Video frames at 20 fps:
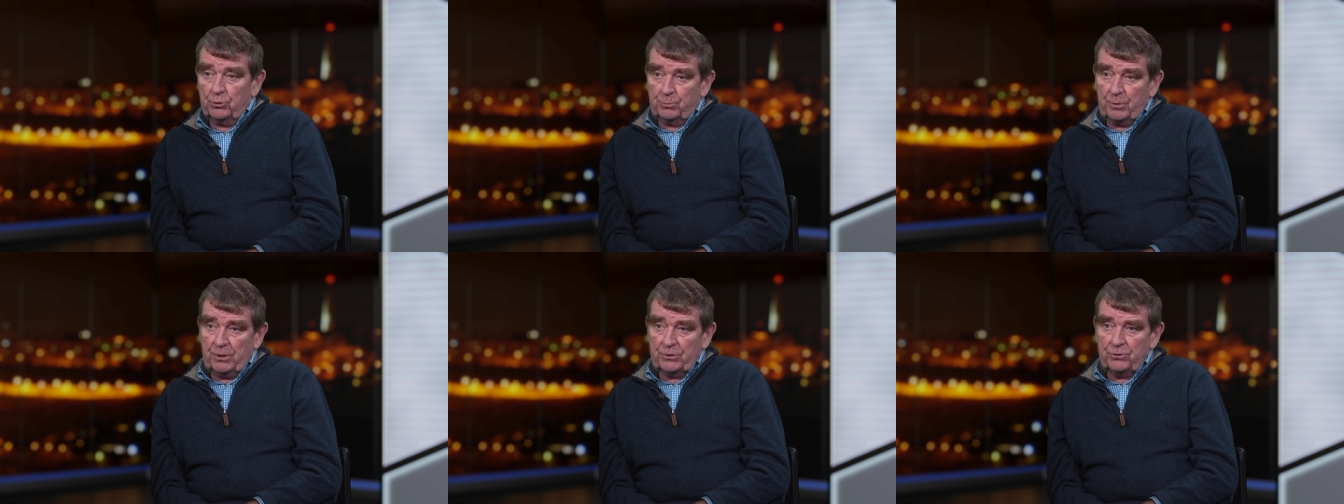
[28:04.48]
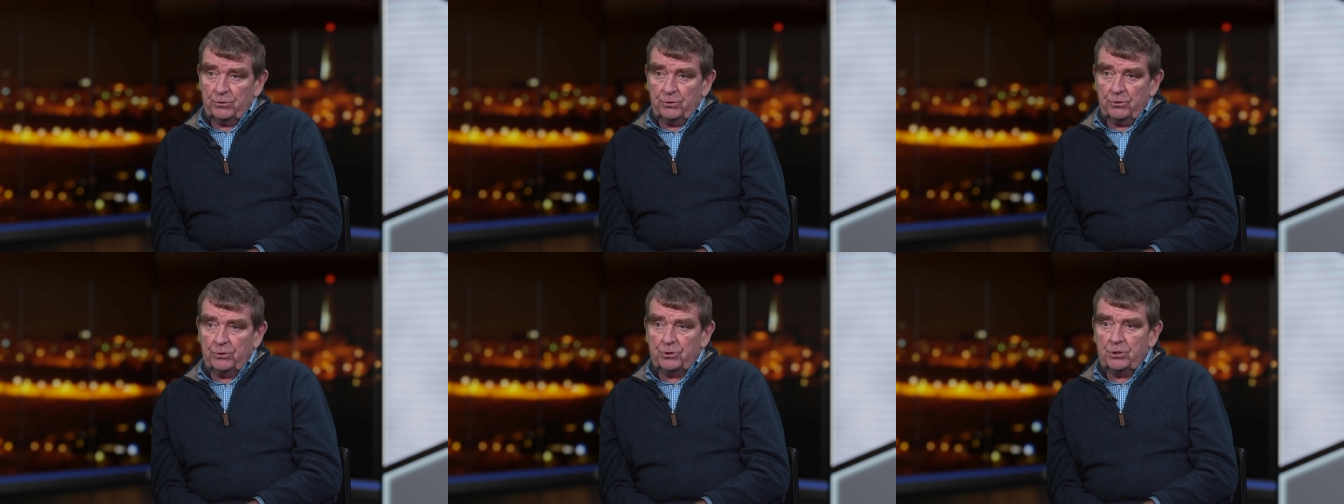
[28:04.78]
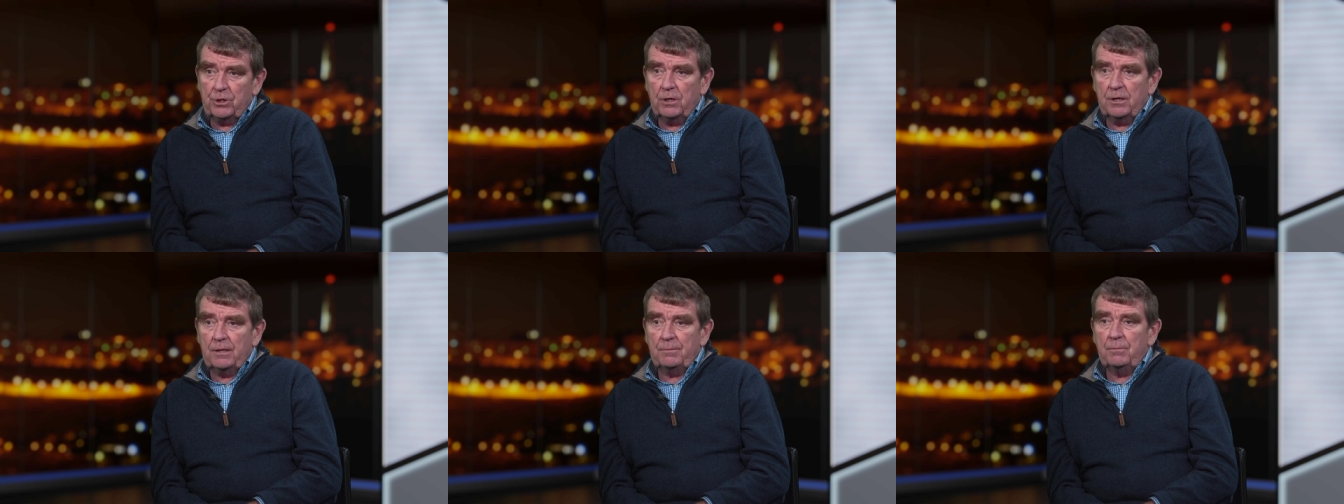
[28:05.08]
was president at the
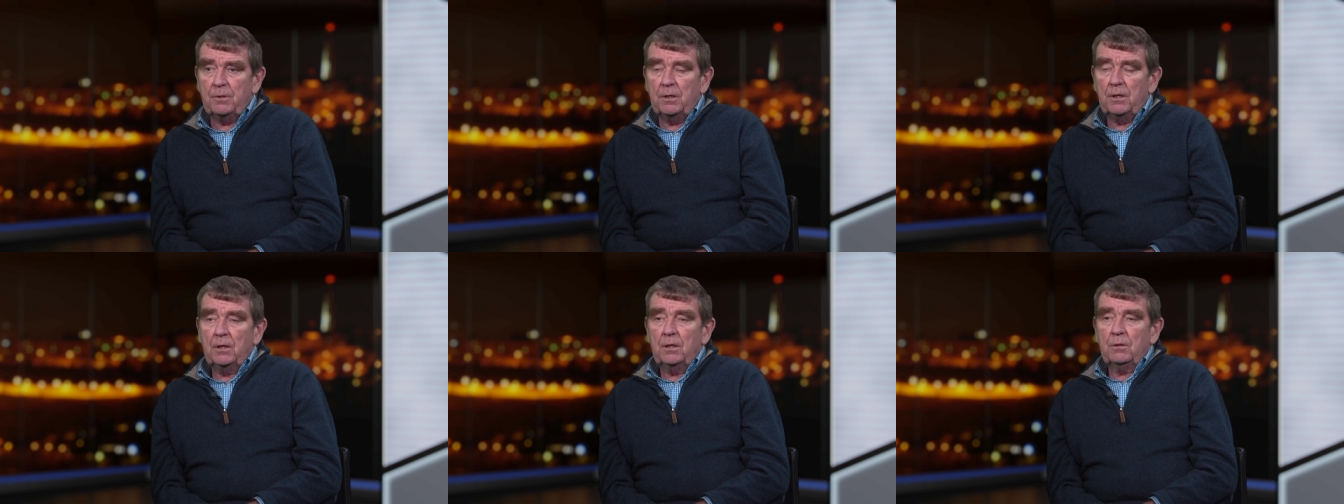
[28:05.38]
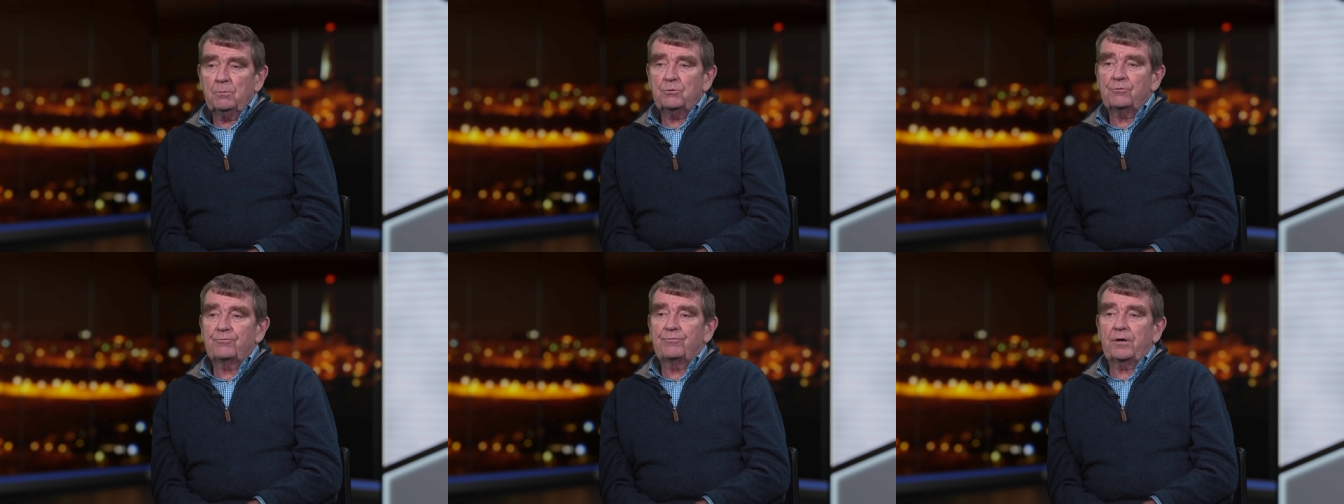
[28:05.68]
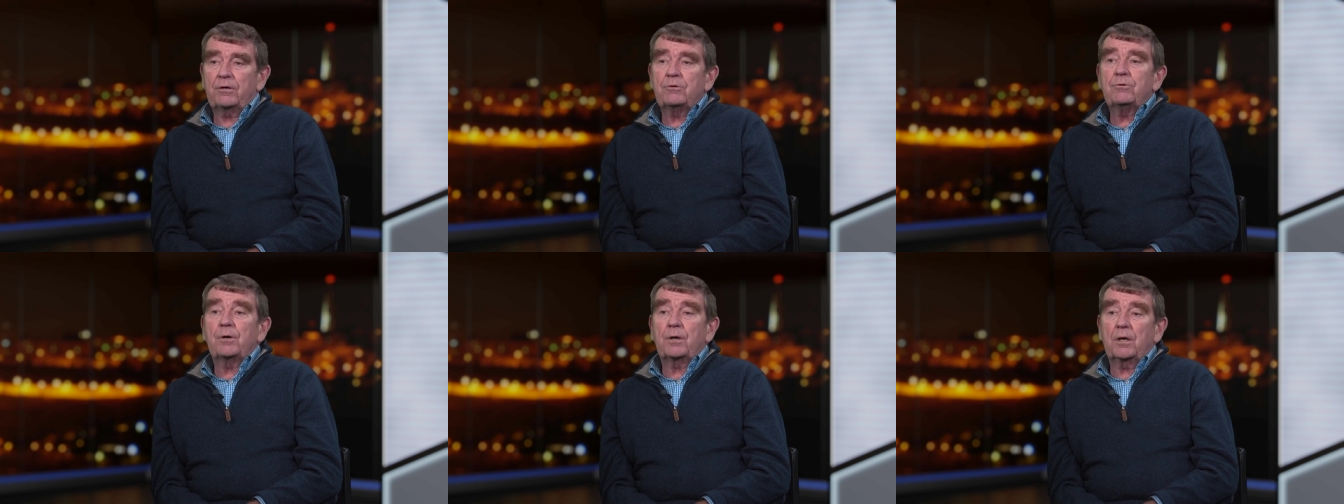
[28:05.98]
time, was
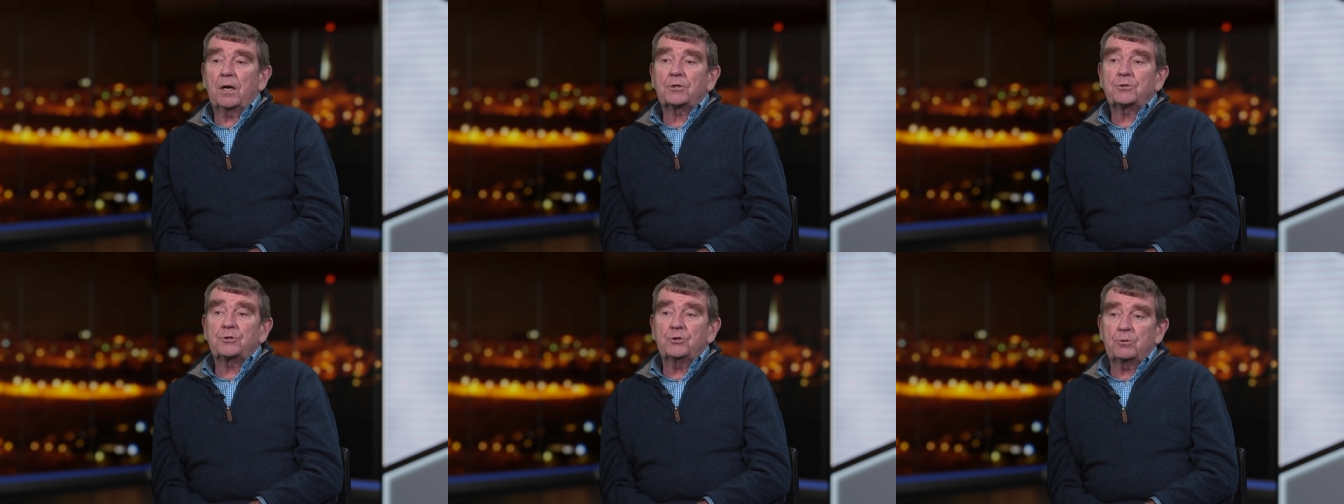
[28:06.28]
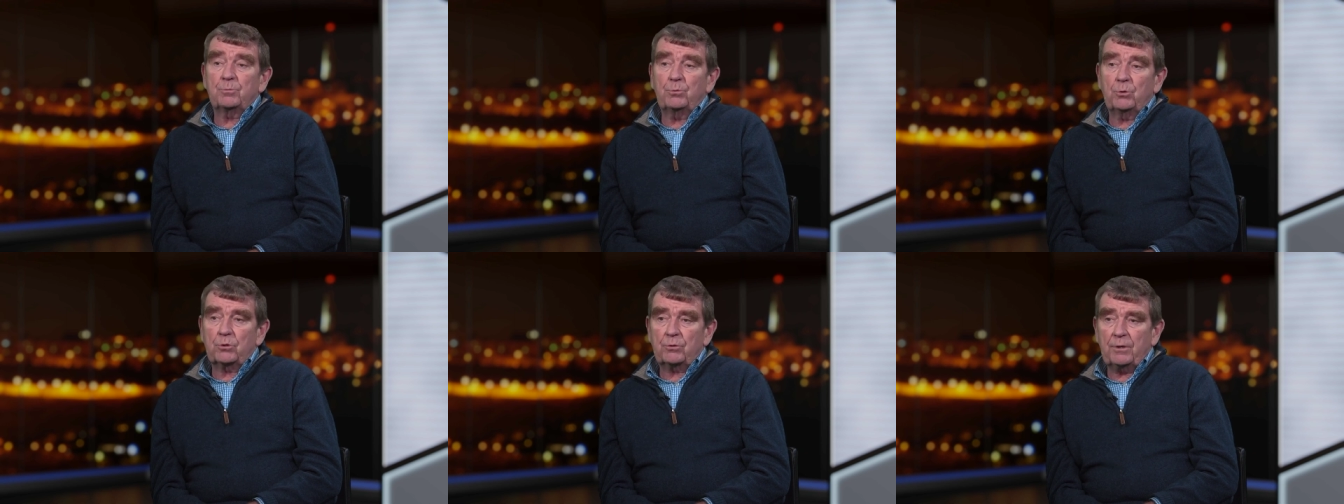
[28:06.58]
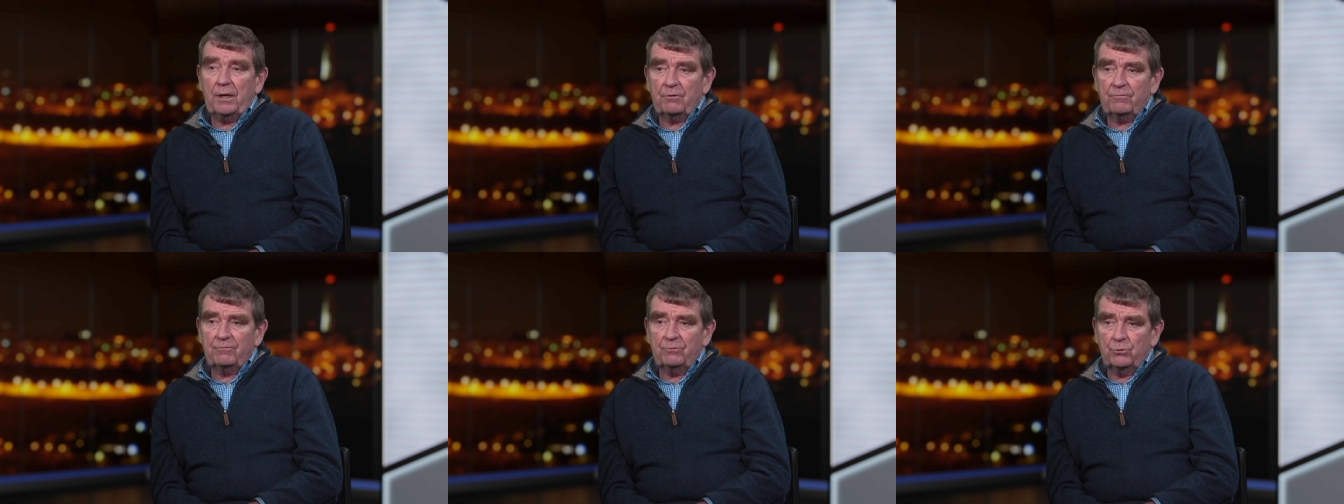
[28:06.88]
very reluctant to put
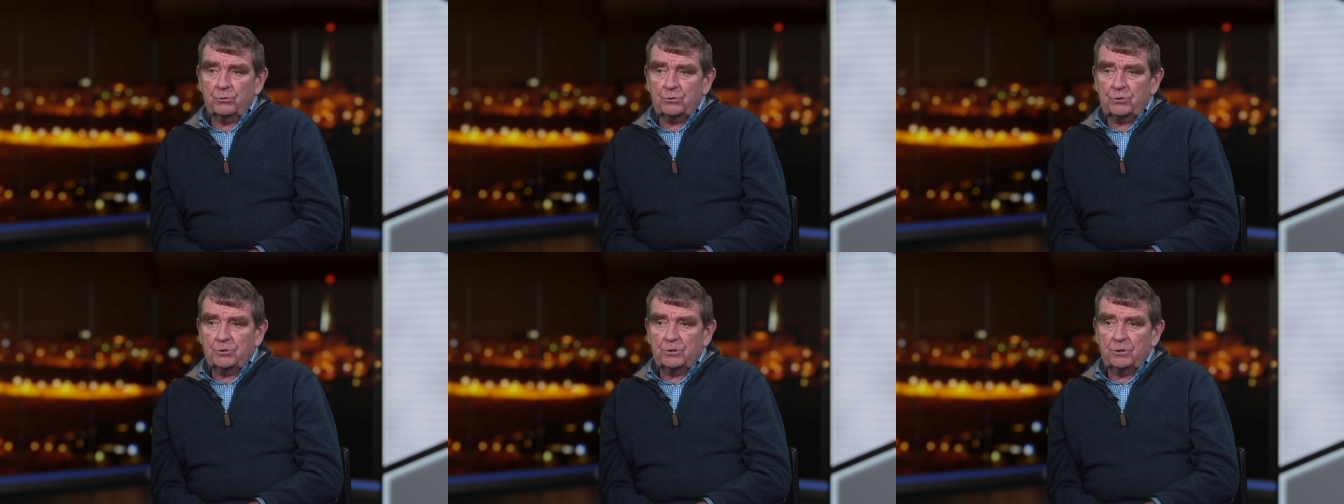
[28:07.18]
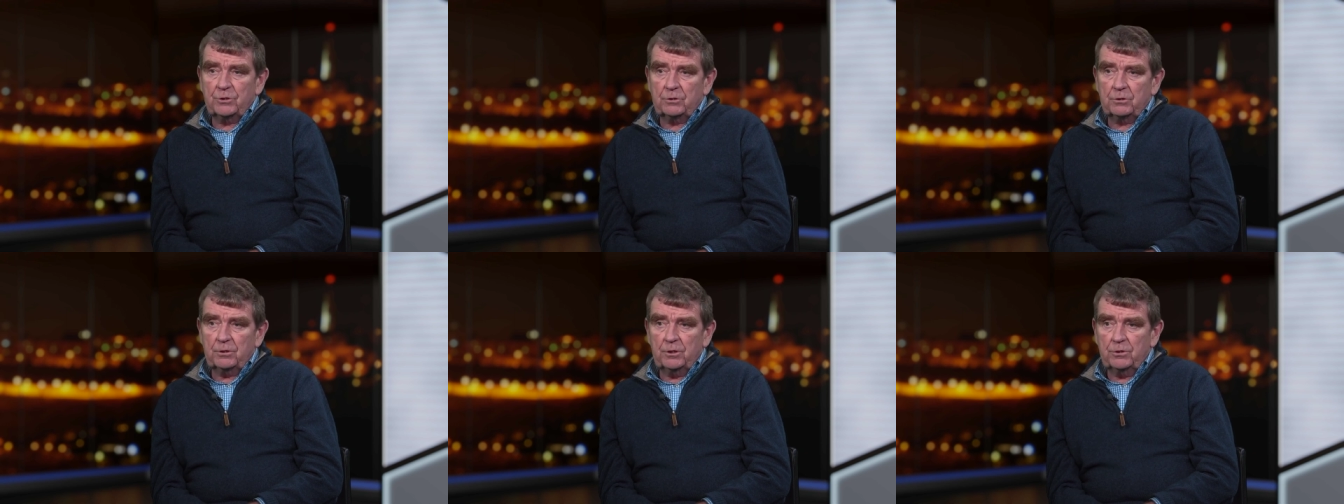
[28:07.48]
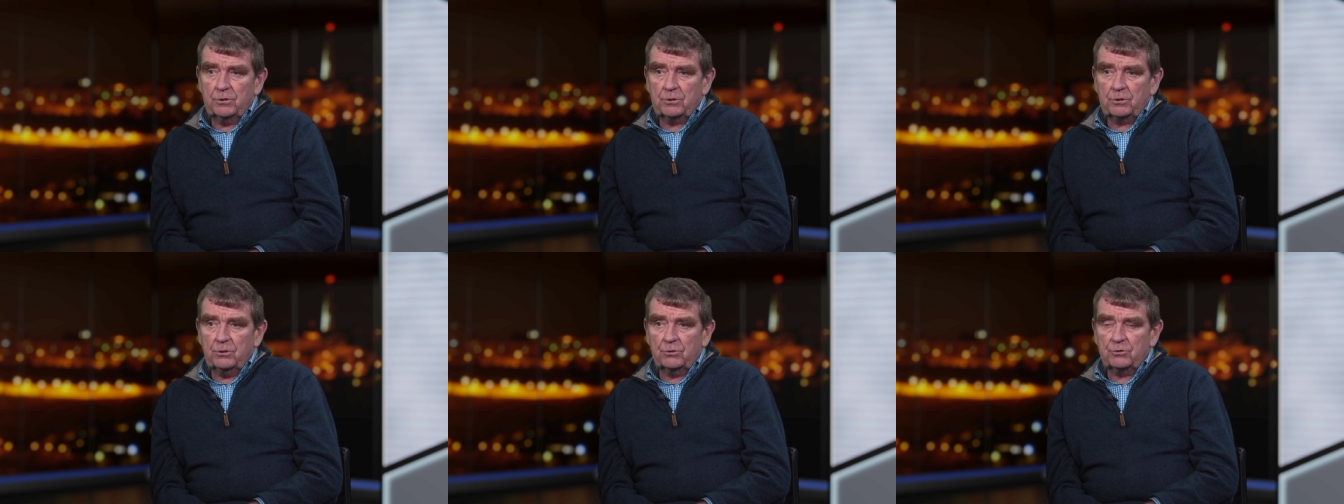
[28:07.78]
ground forces into,
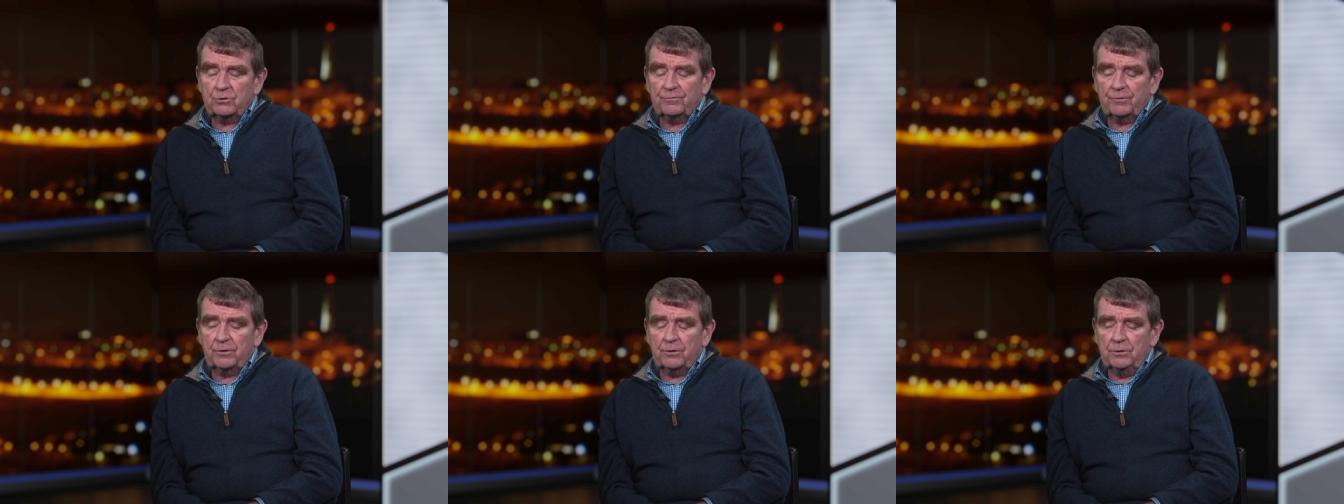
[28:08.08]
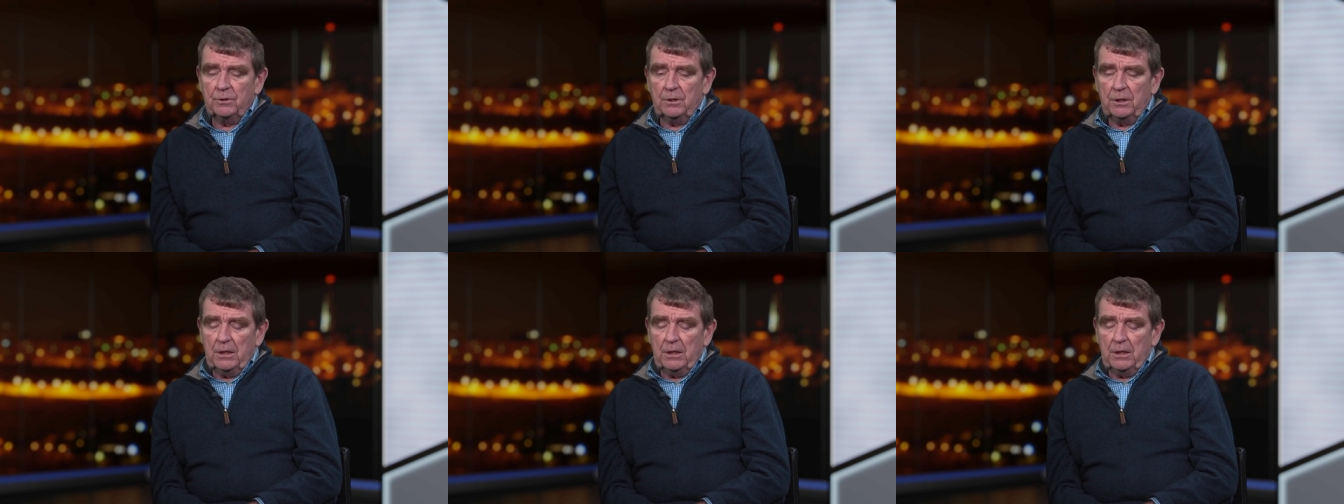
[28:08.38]
into Kosovo.